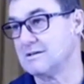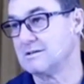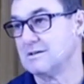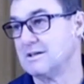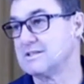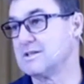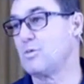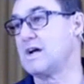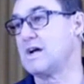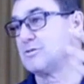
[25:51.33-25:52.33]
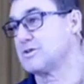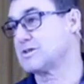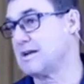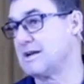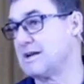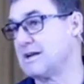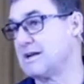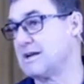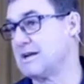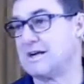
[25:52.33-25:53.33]
is it wise for this man now to
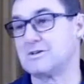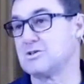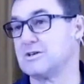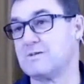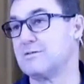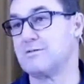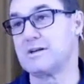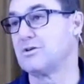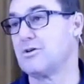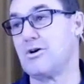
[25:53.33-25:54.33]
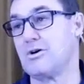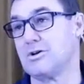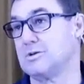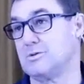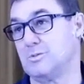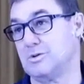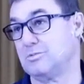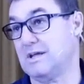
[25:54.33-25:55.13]
start having a fat old argument with me?